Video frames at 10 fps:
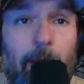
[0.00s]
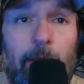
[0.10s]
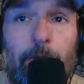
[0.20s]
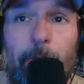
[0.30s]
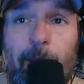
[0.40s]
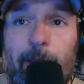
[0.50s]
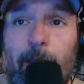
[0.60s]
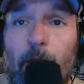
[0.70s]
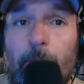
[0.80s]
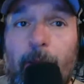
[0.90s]
And speaking of
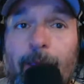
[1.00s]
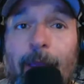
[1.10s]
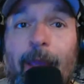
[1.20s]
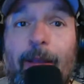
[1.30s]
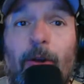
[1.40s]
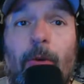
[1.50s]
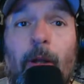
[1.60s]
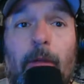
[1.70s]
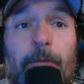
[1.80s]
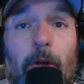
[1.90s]
help, I can't go
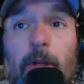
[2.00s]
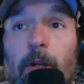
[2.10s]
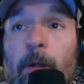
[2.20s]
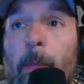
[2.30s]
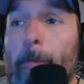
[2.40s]
any further